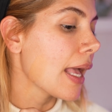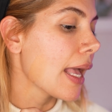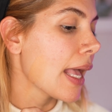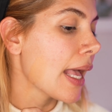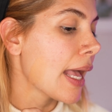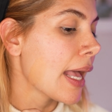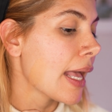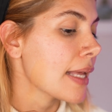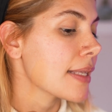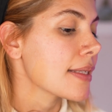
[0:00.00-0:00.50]

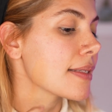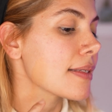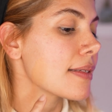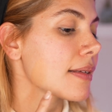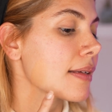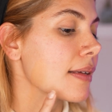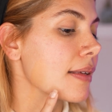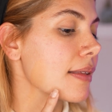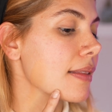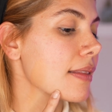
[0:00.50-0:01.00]
And
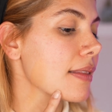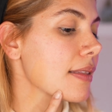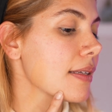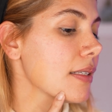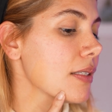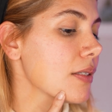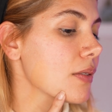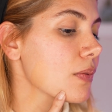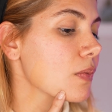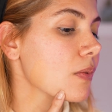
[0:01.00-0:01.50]

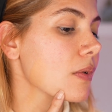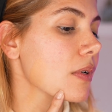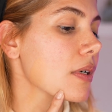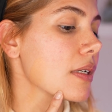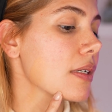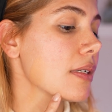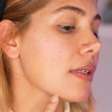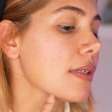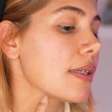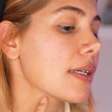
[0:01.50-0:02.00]
this
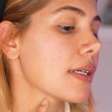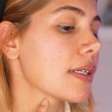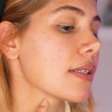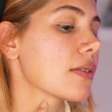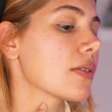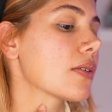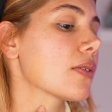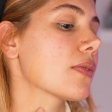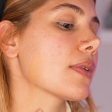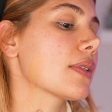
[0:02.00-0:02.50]
one, I
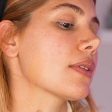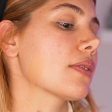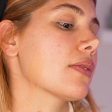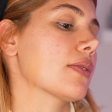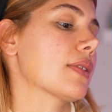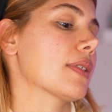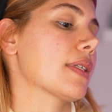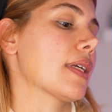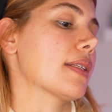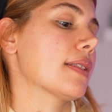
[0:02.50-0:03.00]
don't know whether
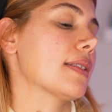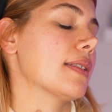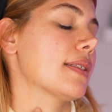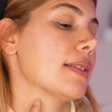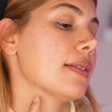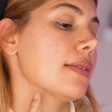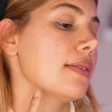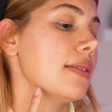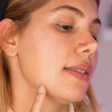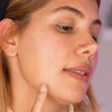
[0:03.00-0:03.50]
you can
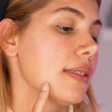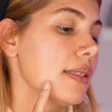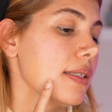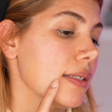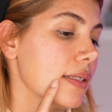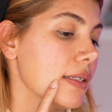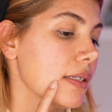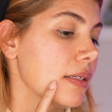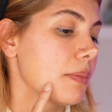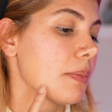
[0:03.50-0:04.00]
still
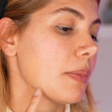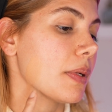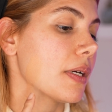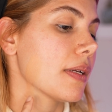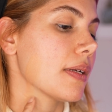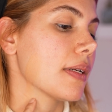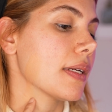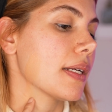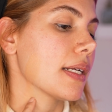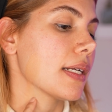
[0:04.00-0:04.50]
see it,
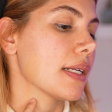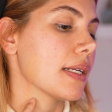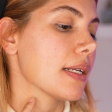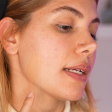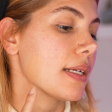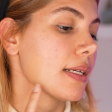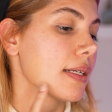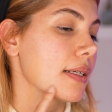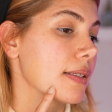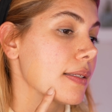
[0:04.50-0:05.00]
but
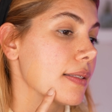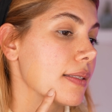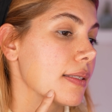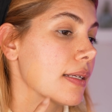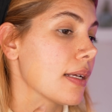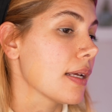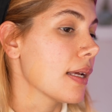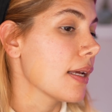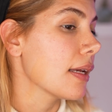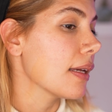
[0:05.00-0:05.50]
it
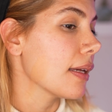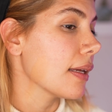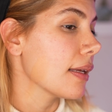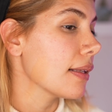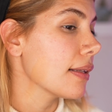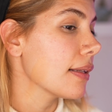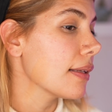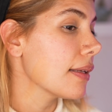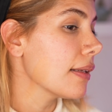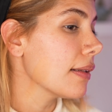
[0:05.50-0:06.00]
is
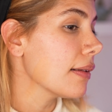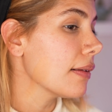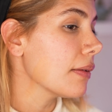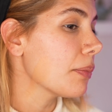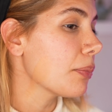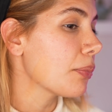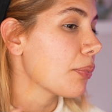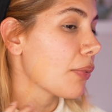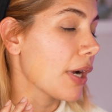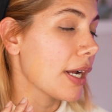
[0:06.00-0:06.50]
a
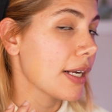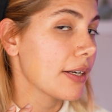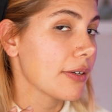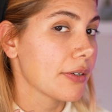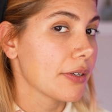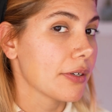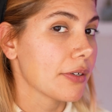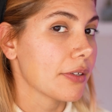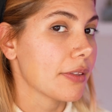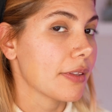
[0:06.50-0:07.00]
little
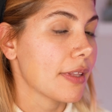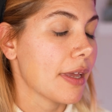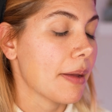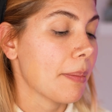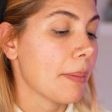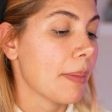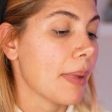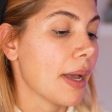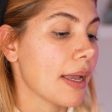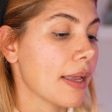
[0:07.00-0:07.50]
brighter
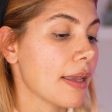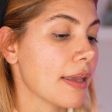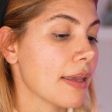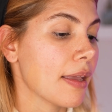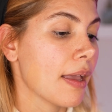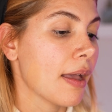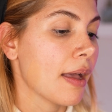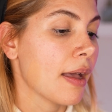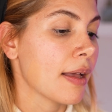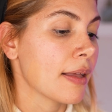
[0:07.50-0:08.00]
than
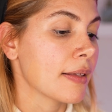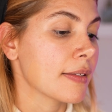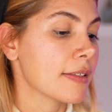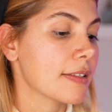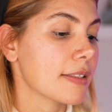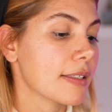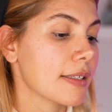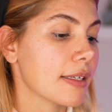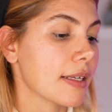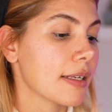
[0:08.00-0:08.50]
my
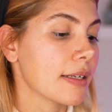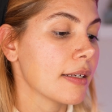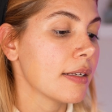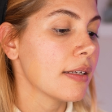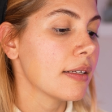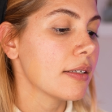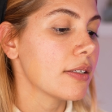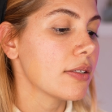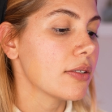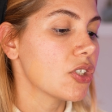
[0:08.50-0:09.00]

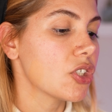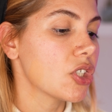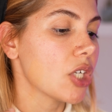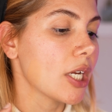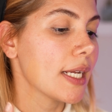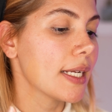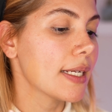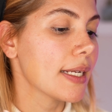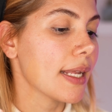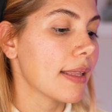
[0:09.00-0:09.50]
skin
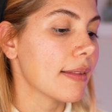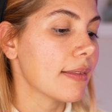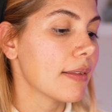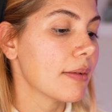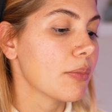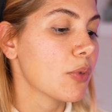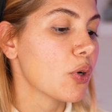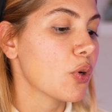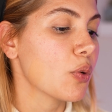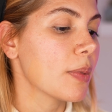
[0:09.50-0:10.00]
shade at
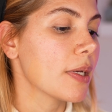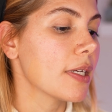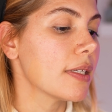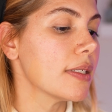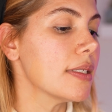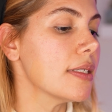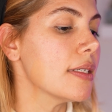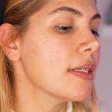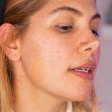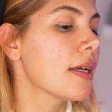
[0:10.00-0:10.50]
the
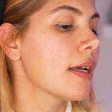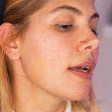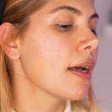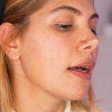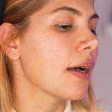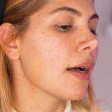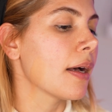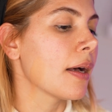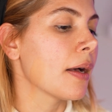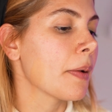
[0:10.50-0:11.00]
moment,
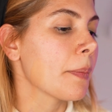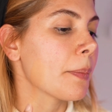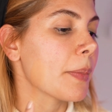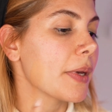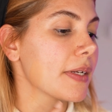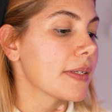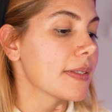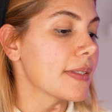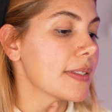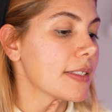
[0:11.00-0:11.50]

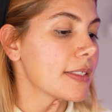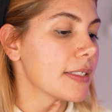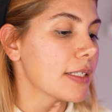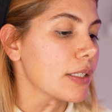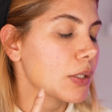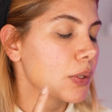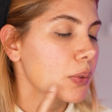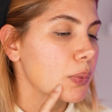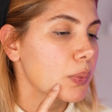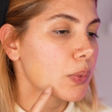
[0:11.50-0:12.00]
but it
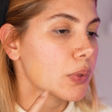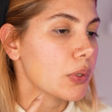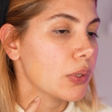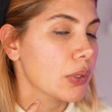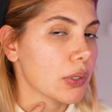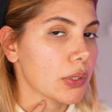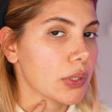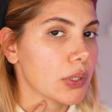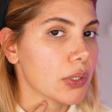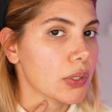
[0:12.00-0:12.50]
still would
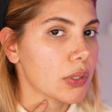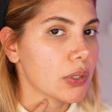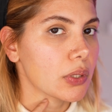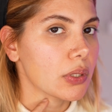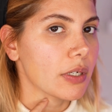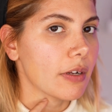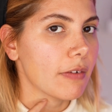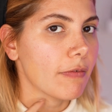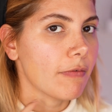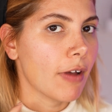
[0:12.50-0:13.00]
look
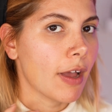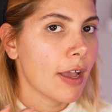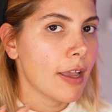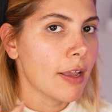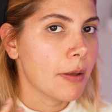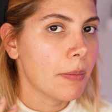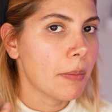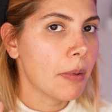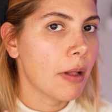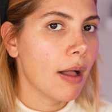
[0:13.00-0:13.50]
good if I
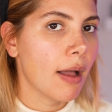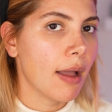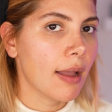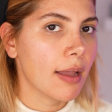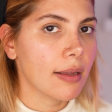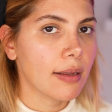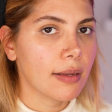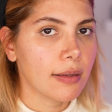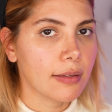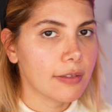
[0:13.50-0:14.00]

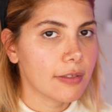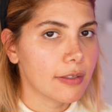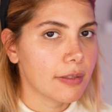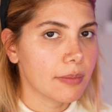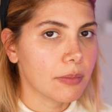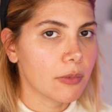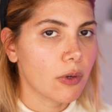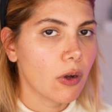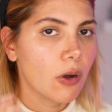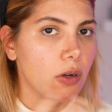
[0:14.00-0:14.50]
apply
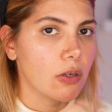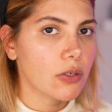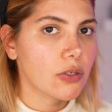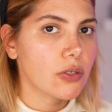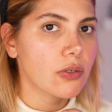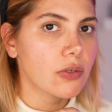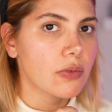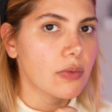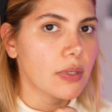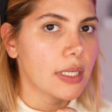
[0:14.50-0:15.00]
some
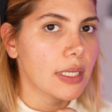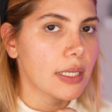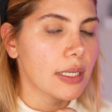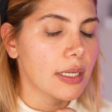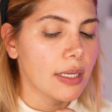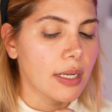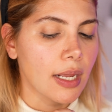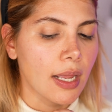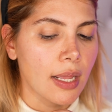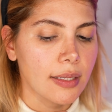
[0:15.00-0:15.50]

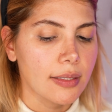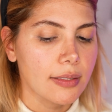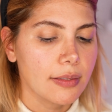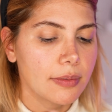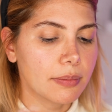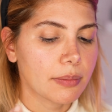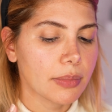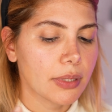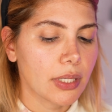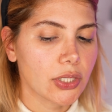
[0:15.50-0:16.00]
contouring and
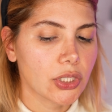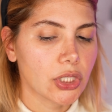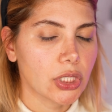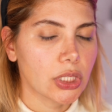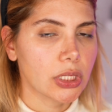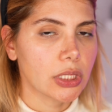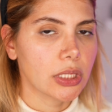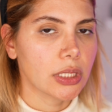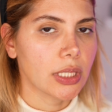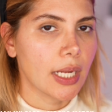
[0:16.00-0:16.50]
some
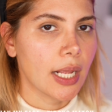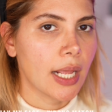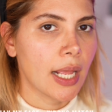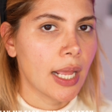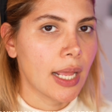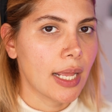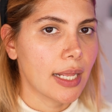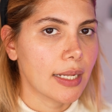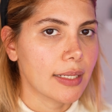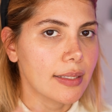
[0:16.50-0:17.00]
blush
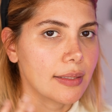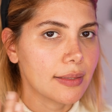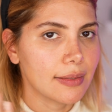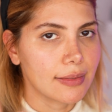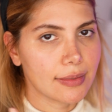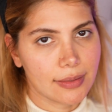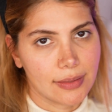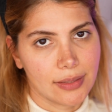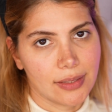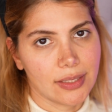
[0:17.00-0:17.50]
and
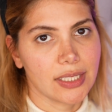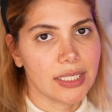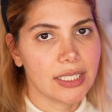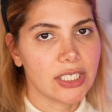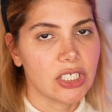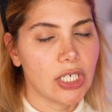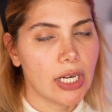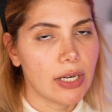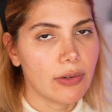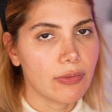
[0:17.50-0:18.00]

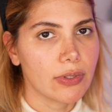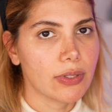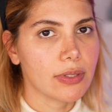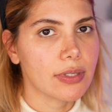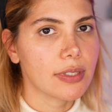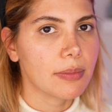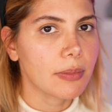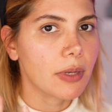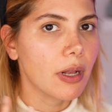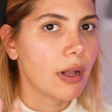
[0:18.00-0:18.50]
in general
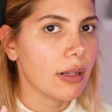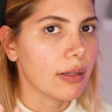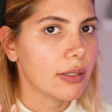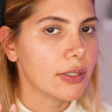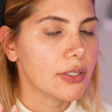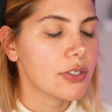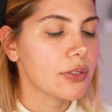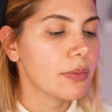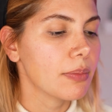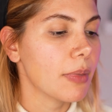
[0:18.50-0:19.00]
some
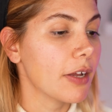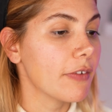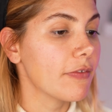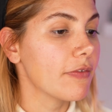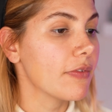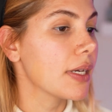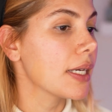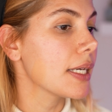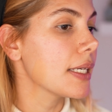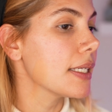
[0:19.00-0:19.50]
color to my
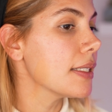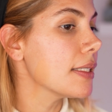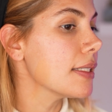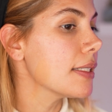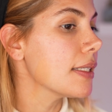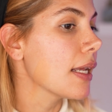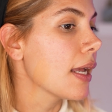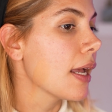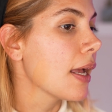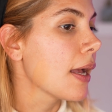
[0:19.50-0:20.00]
face,